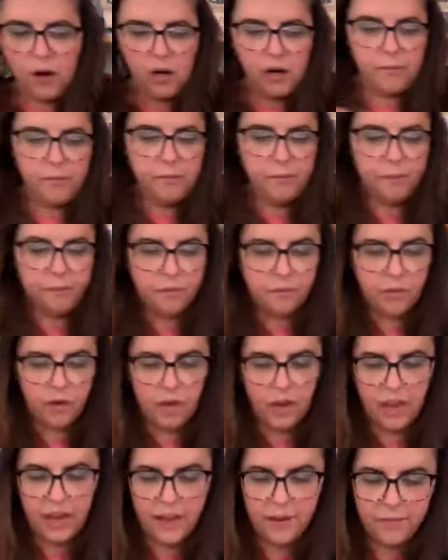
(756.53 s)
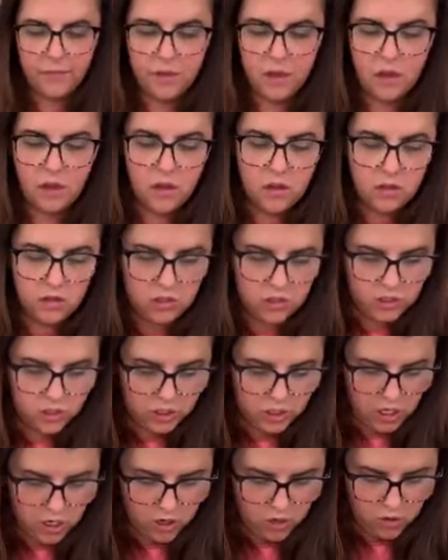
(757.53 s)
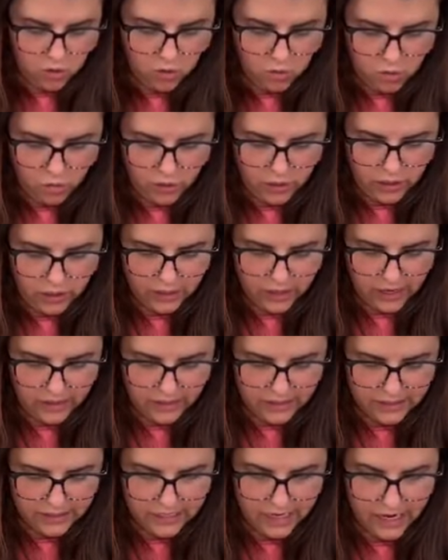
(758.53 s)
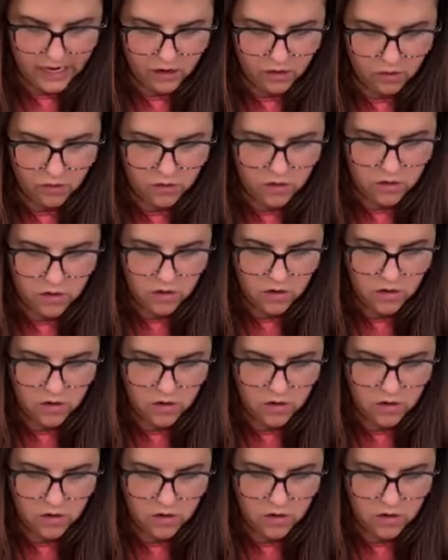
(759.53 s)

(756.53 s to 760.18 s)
far. Okay, so we're gonna lay this down.